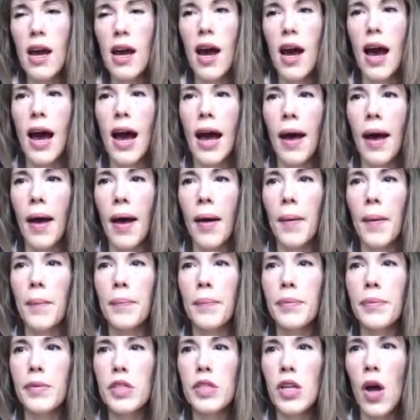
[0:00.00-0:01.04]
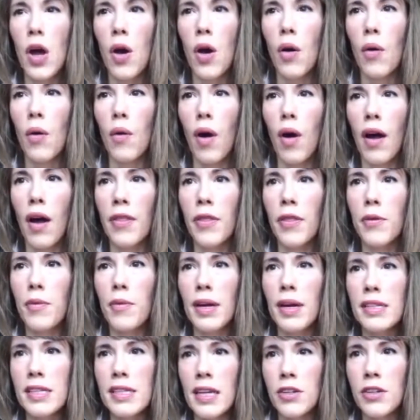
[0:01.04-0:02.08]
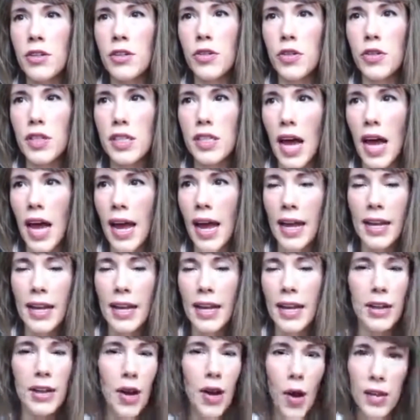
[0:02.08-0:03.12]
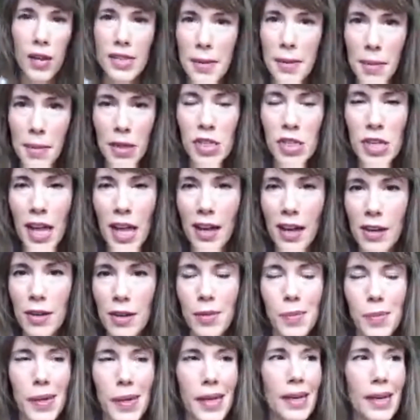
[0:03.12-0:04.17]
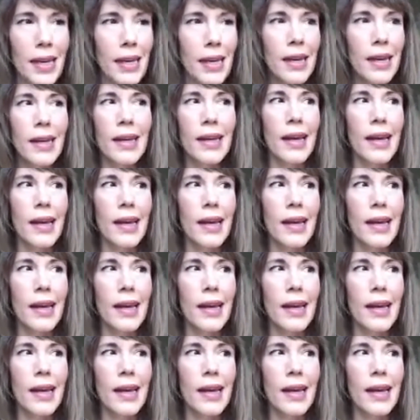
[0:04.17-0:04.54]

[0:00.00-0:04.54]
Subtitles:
So on the residential side, as I mentioned, that could be